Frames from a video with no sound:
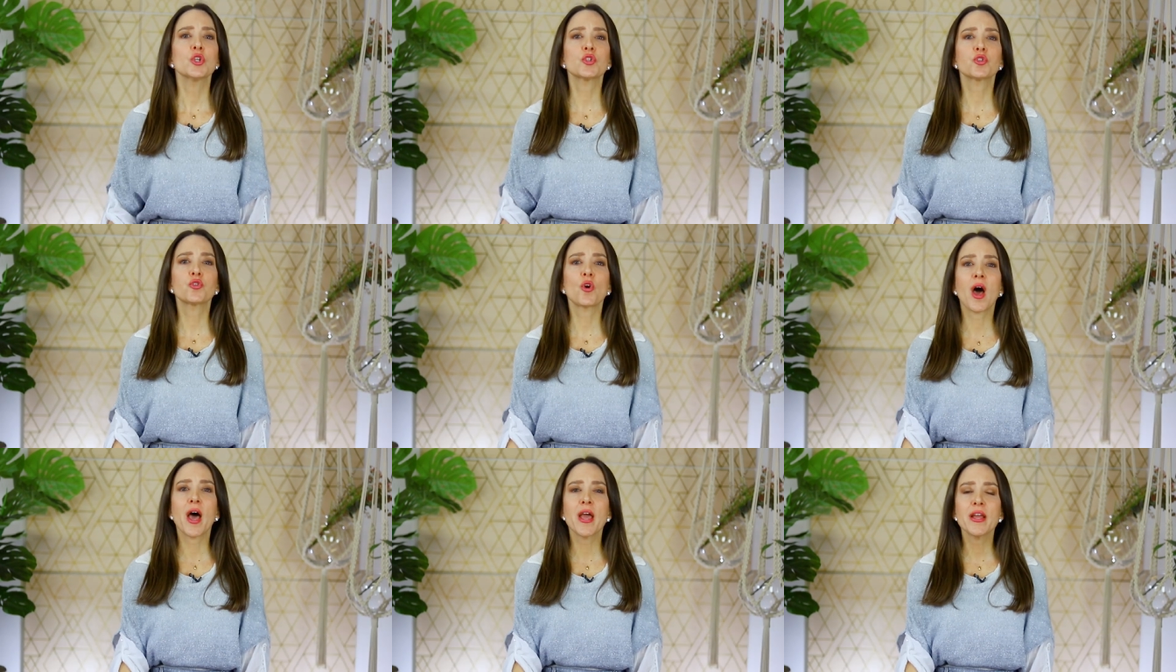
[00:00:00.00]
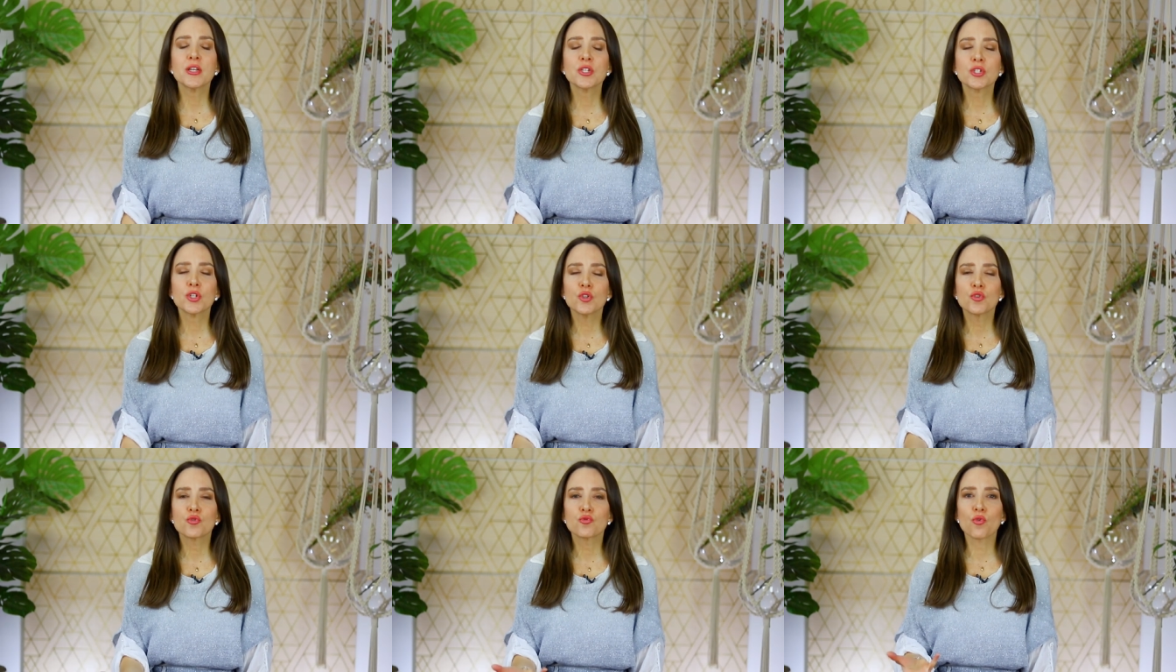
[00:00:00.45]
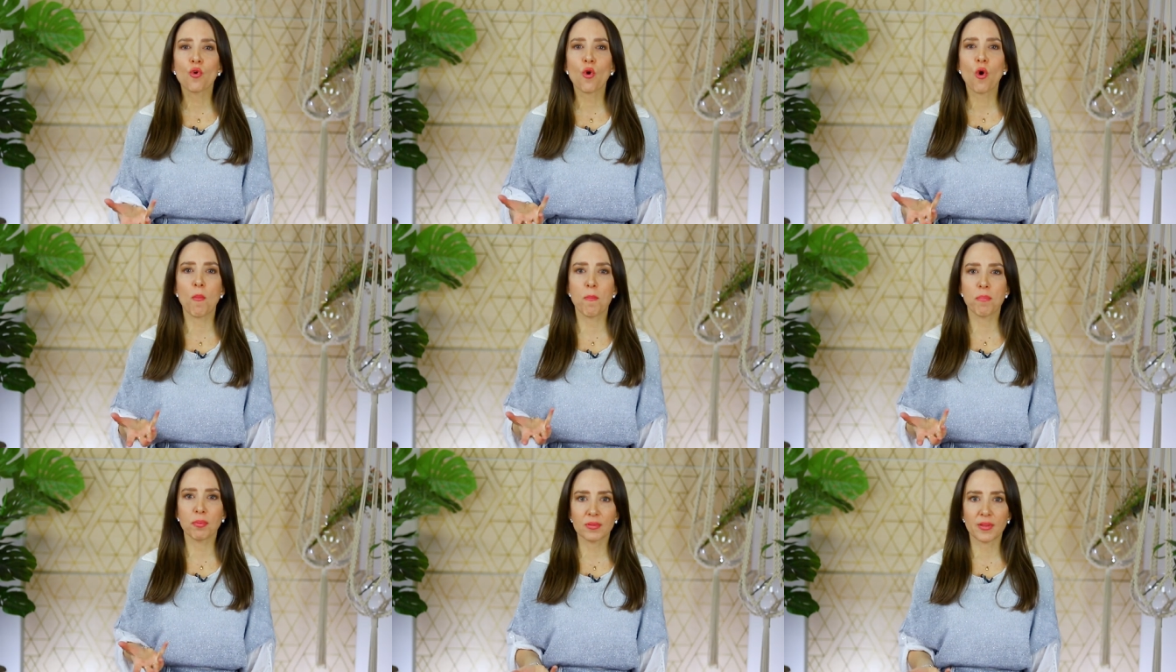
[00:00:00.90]
Trying to
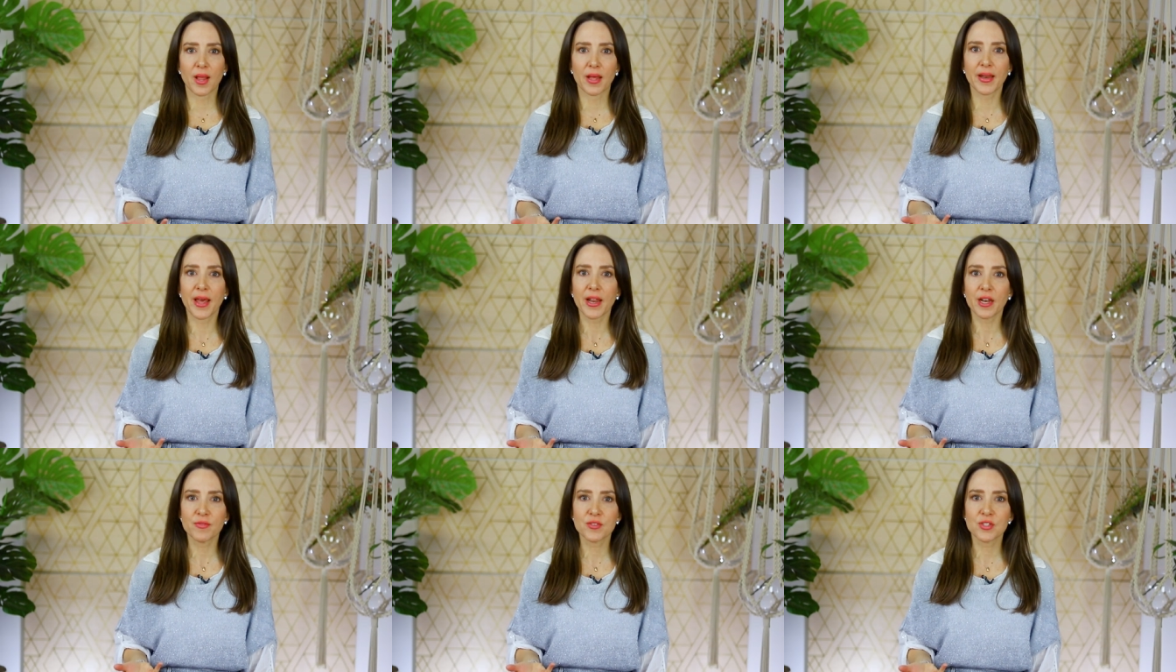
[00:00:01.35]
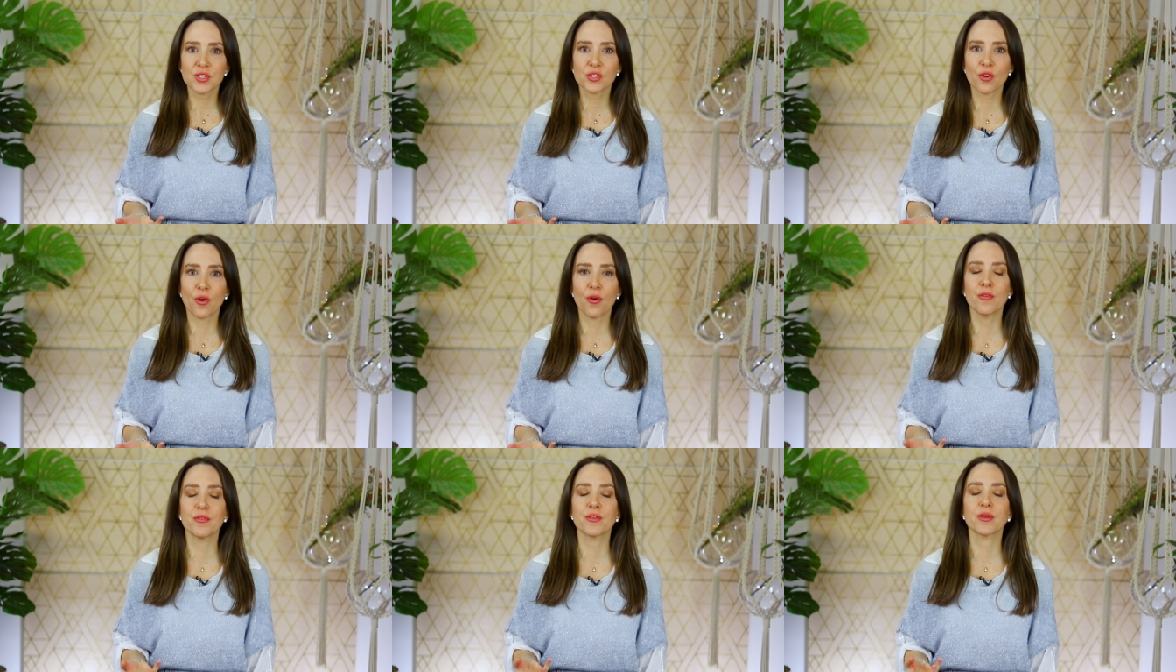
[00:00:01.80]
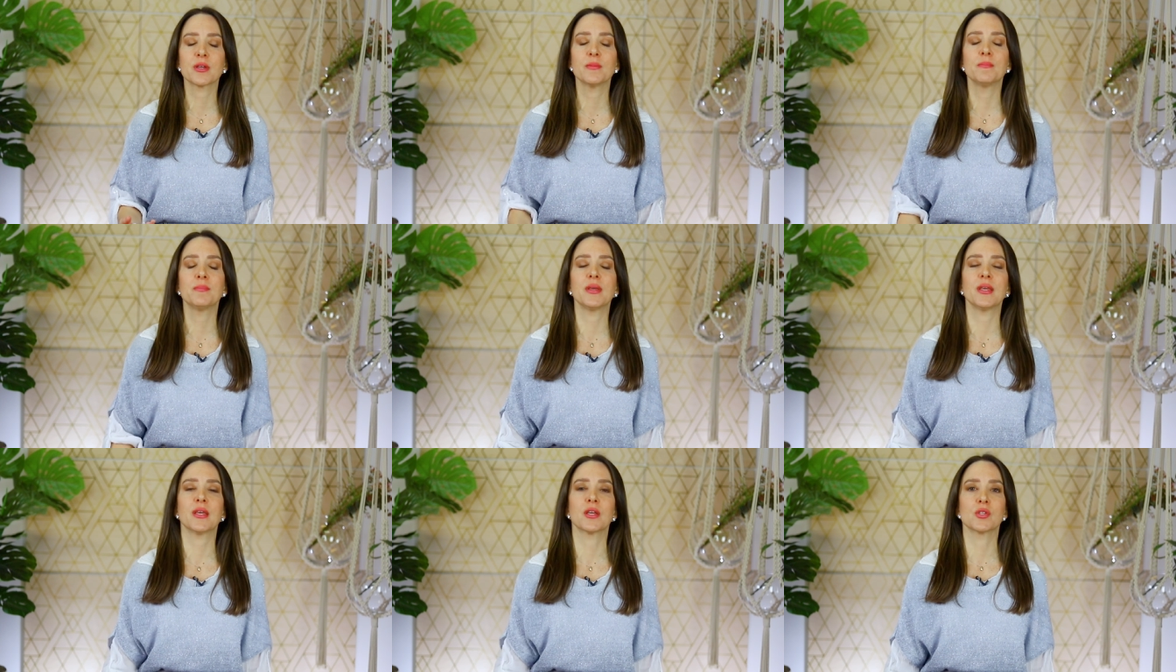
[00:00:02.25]
draw blood out of a stone
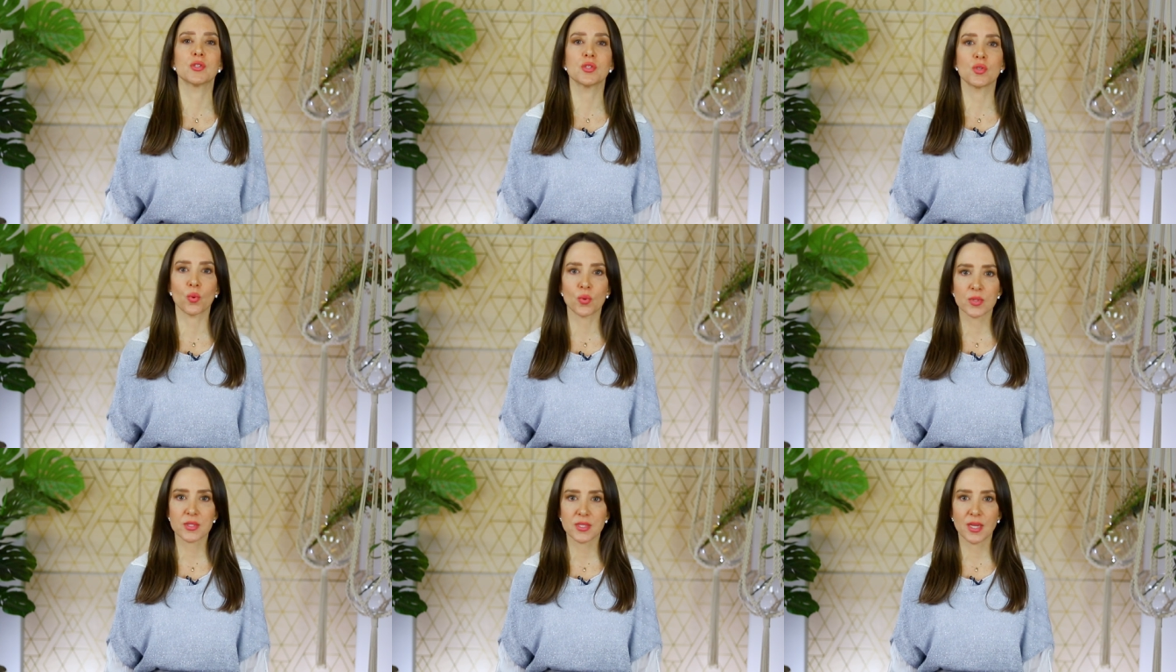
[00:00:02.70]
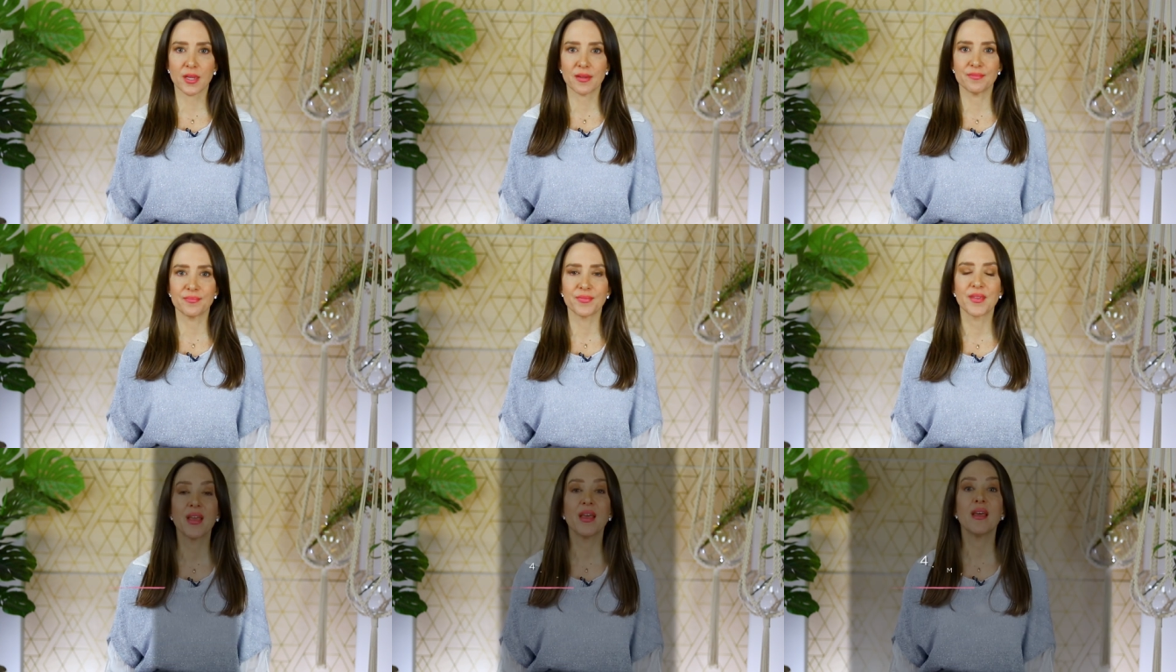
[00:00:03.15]
can be exhausting.